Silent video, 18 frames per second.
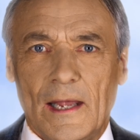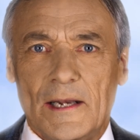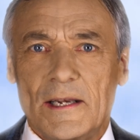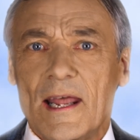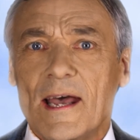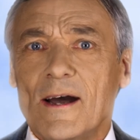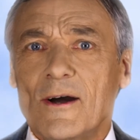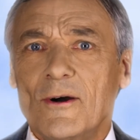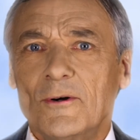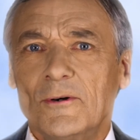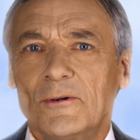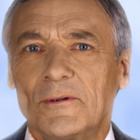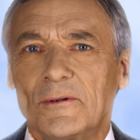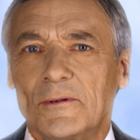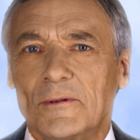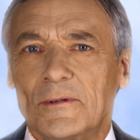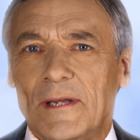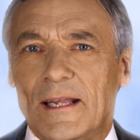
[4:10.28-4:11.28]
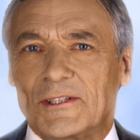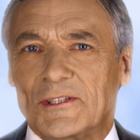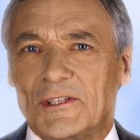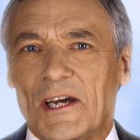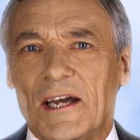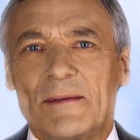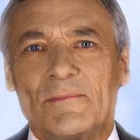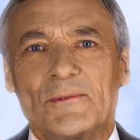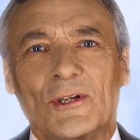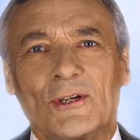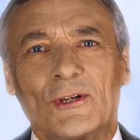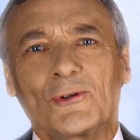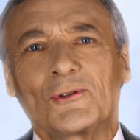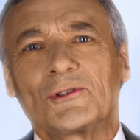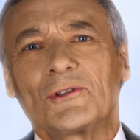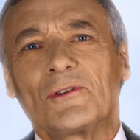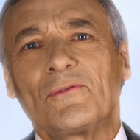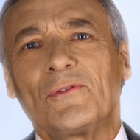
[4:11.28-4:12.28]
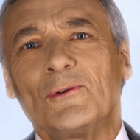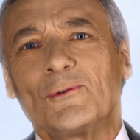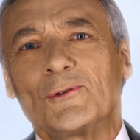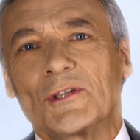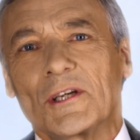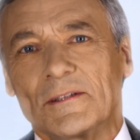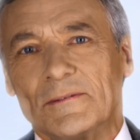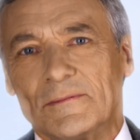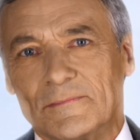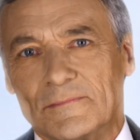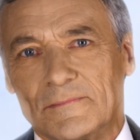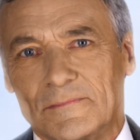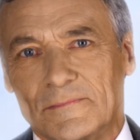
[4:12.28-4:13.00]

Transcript: And now, it's time to look to the future.